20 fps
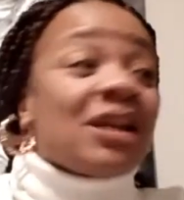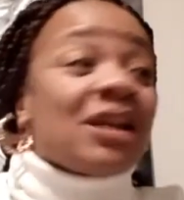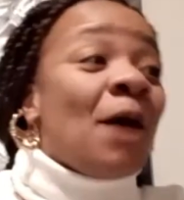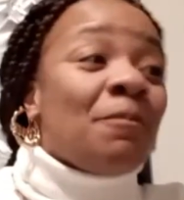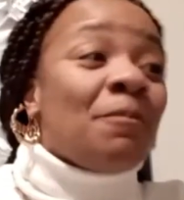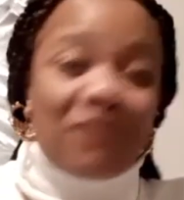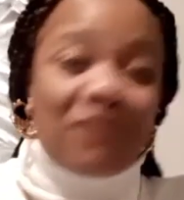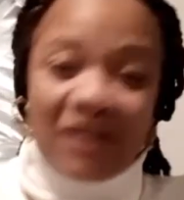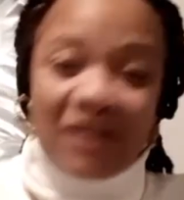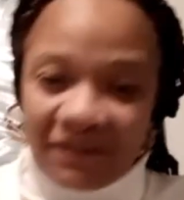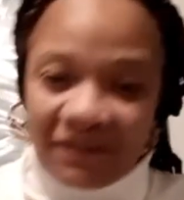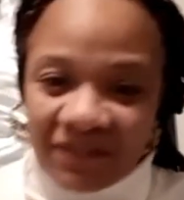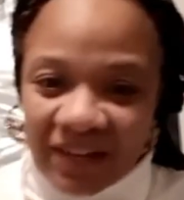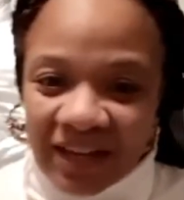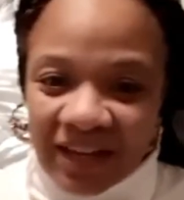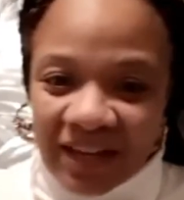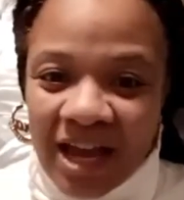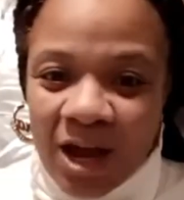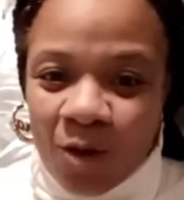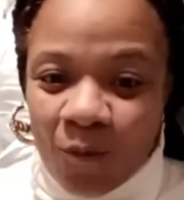
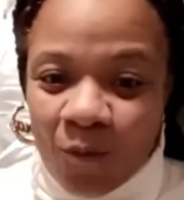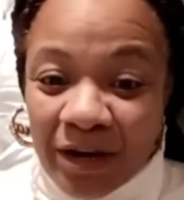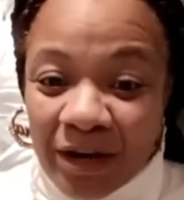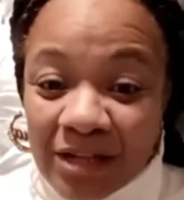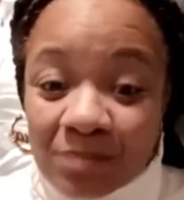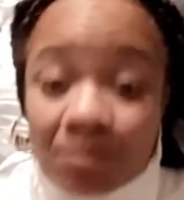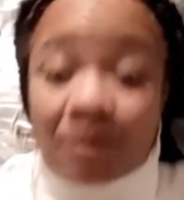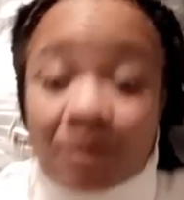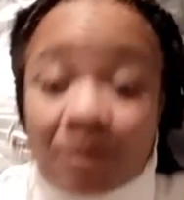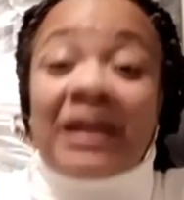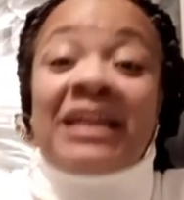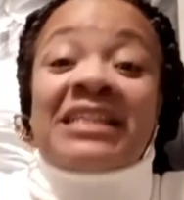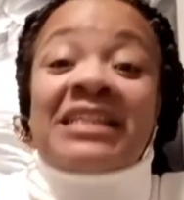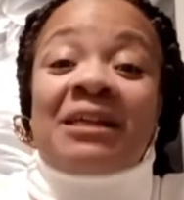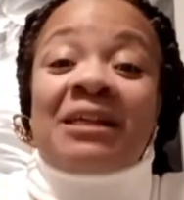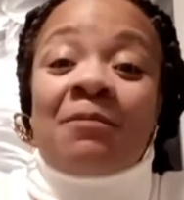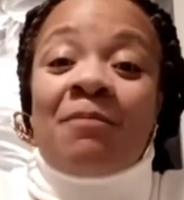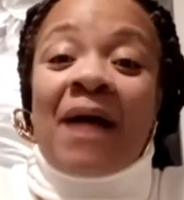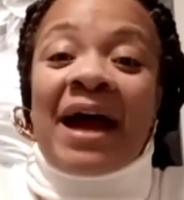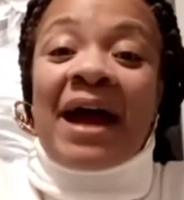Uplifting, when it's bringing
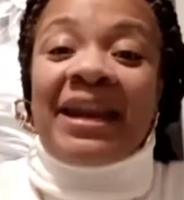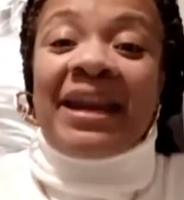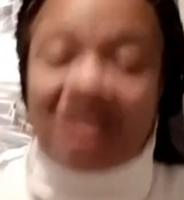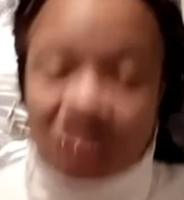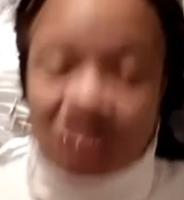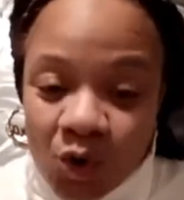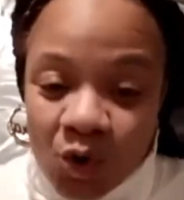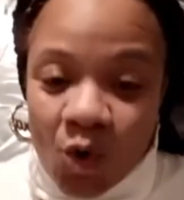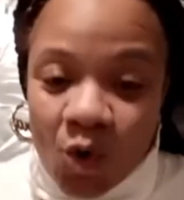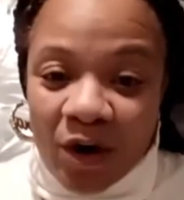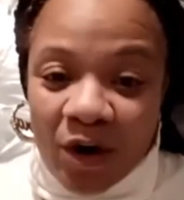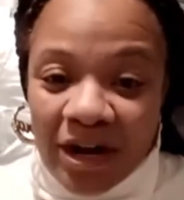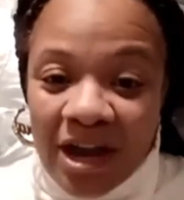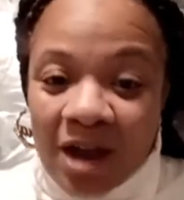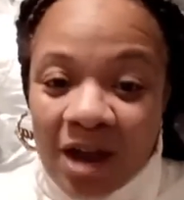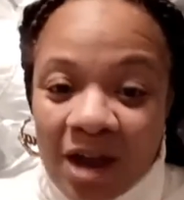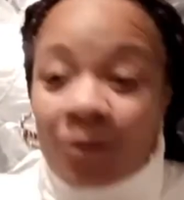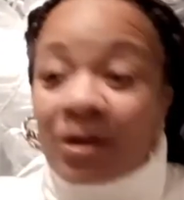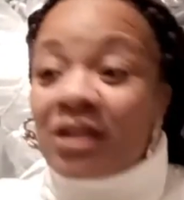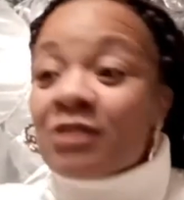somebody joy,
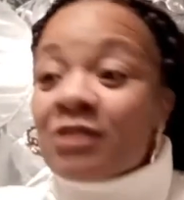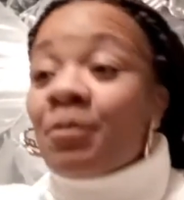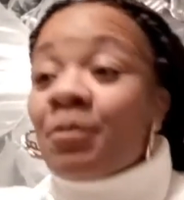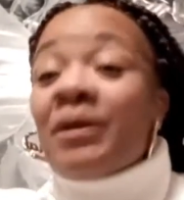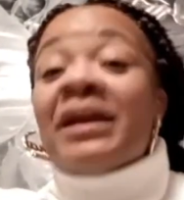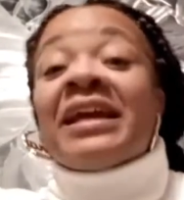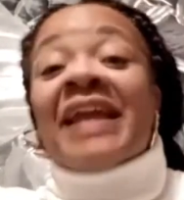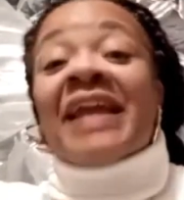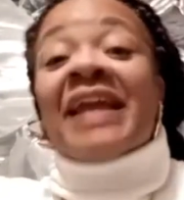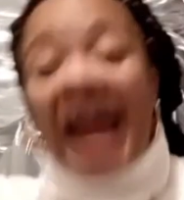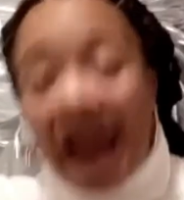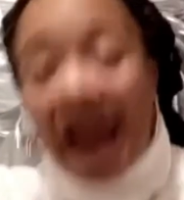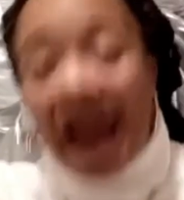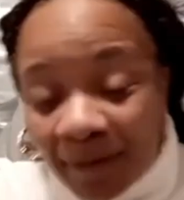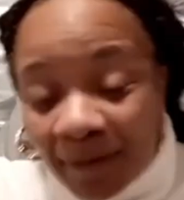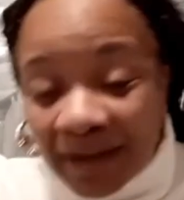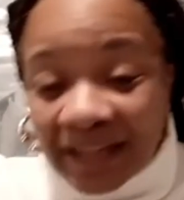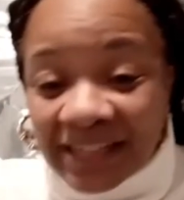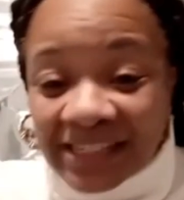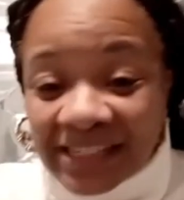when it's bringing
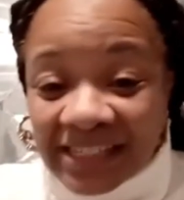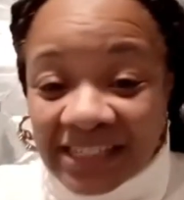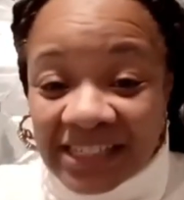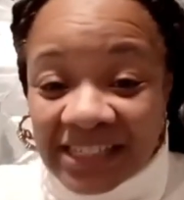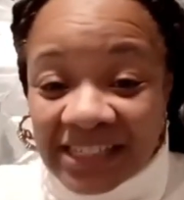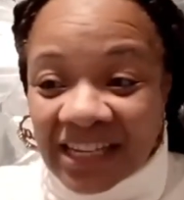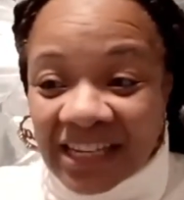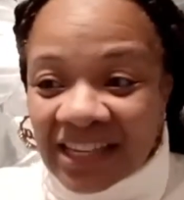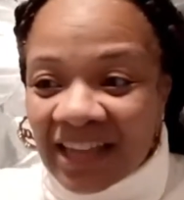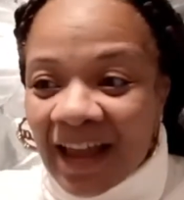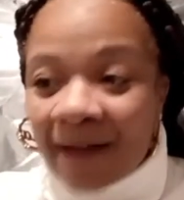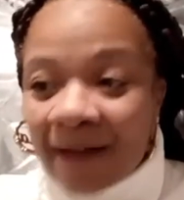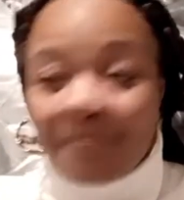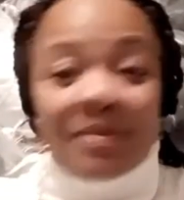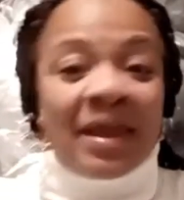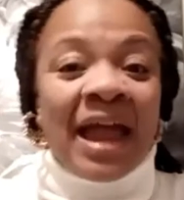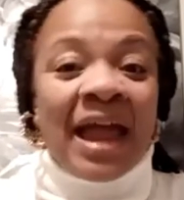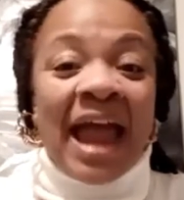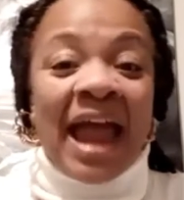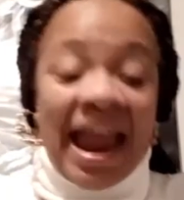happiness into the thing.
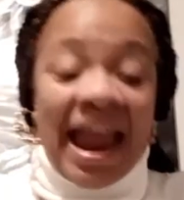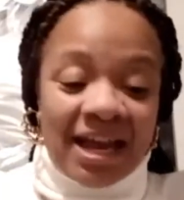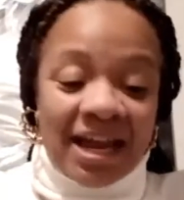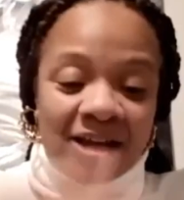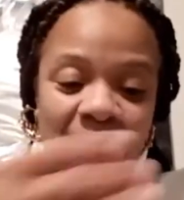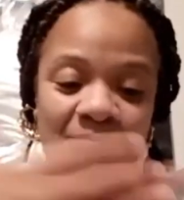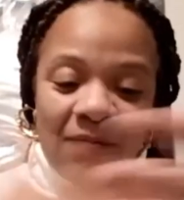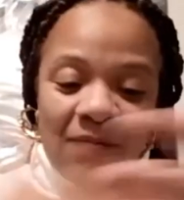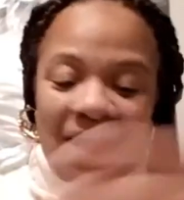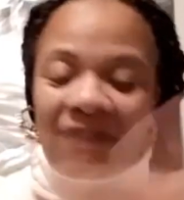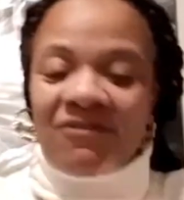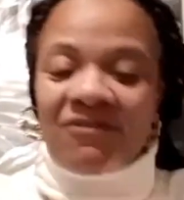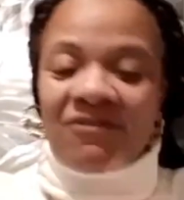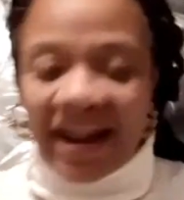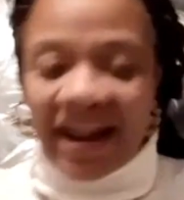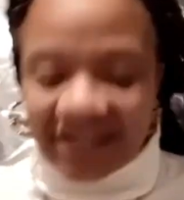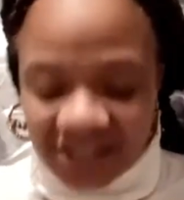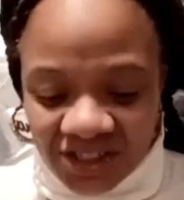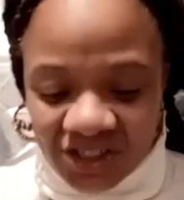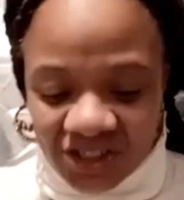And my
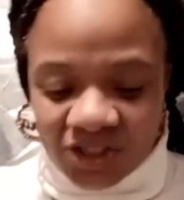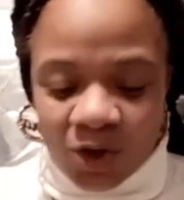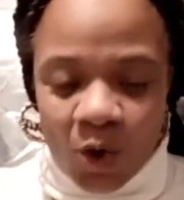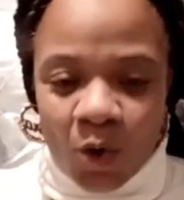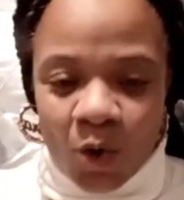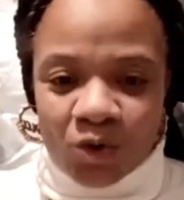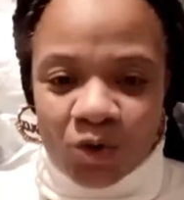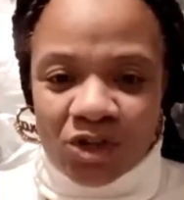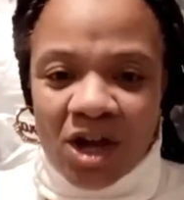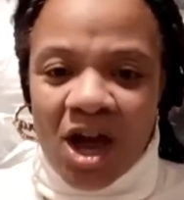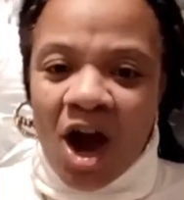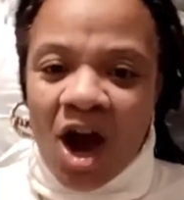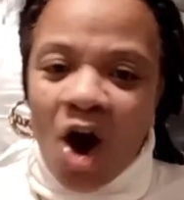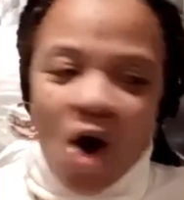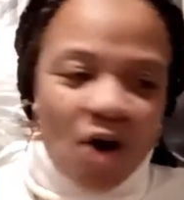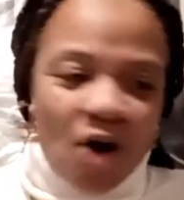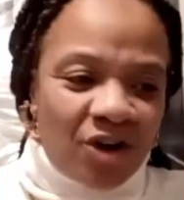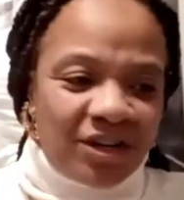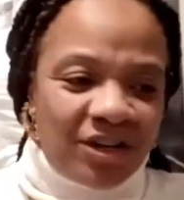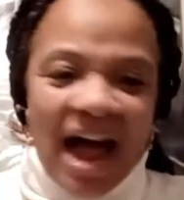fashion shows
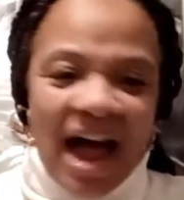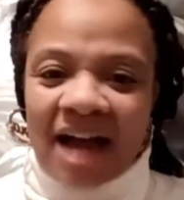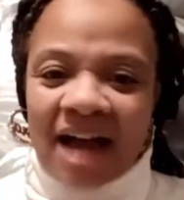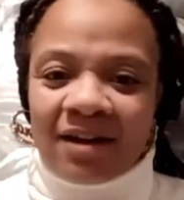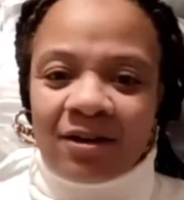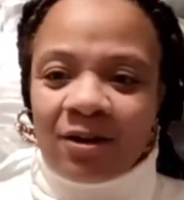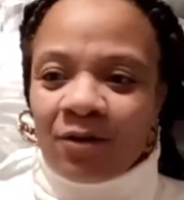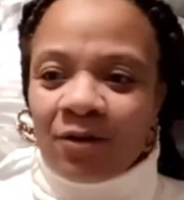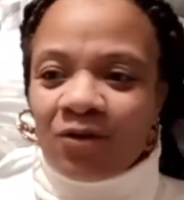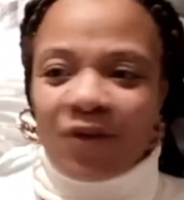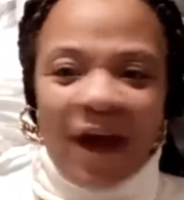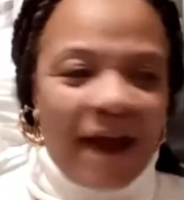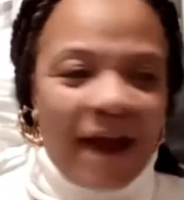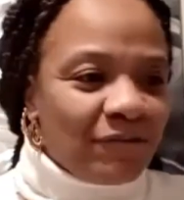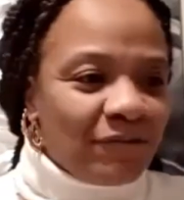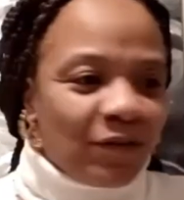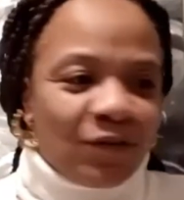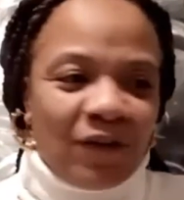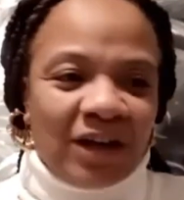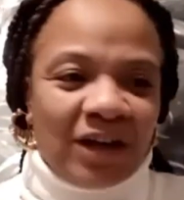are not the
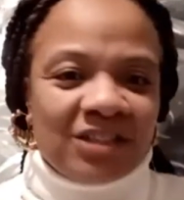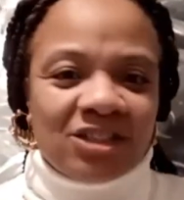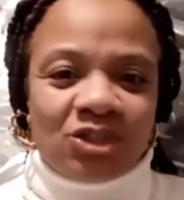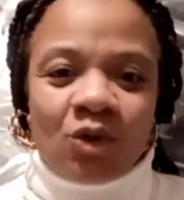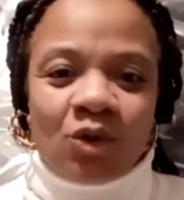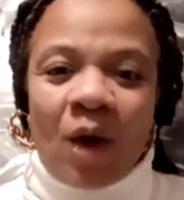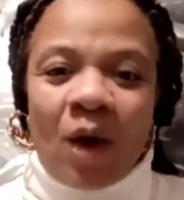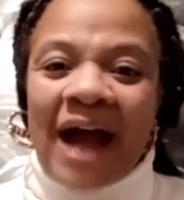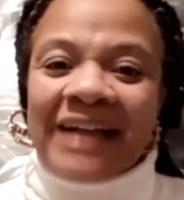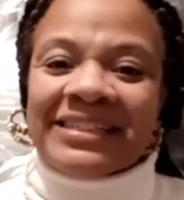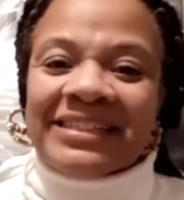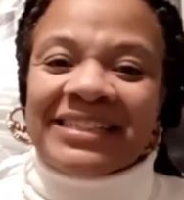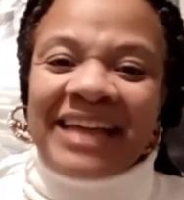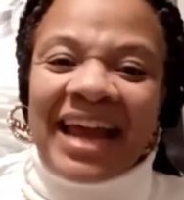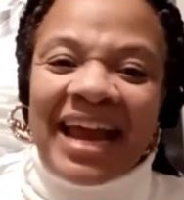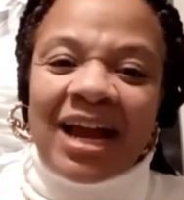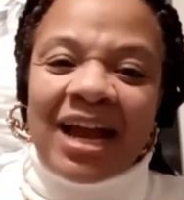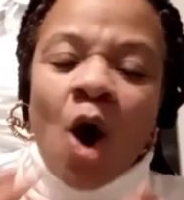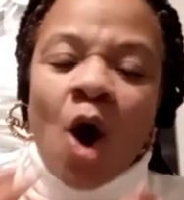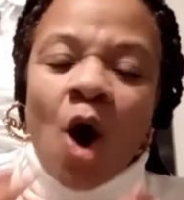average fashion show. I
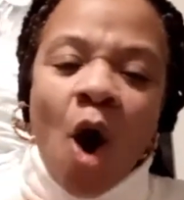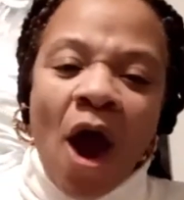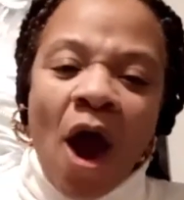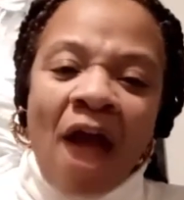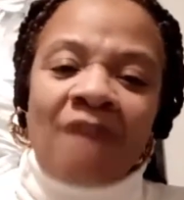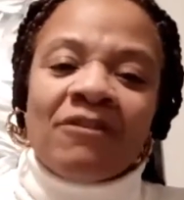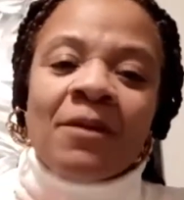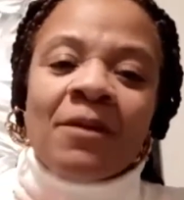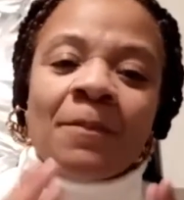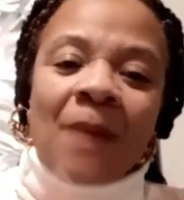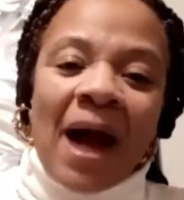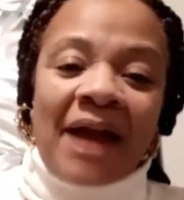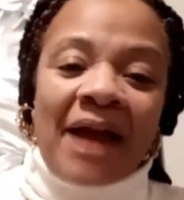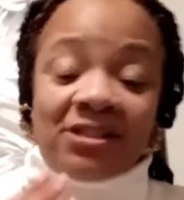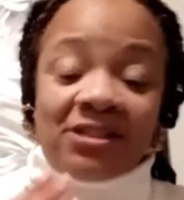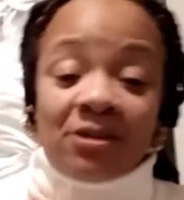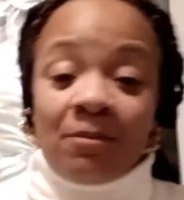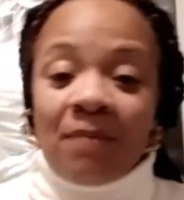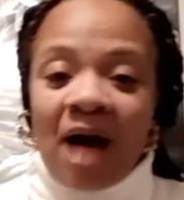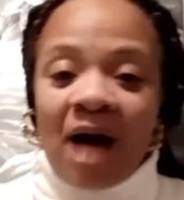take
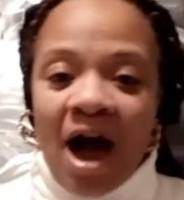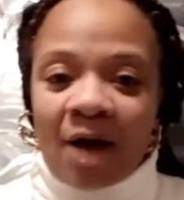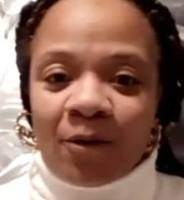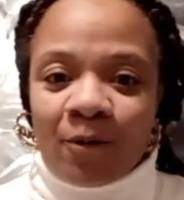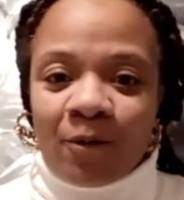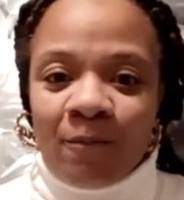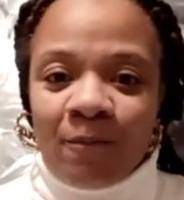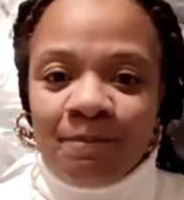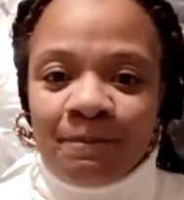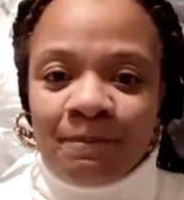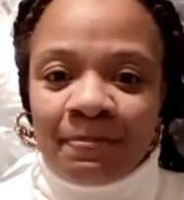everybody's a model.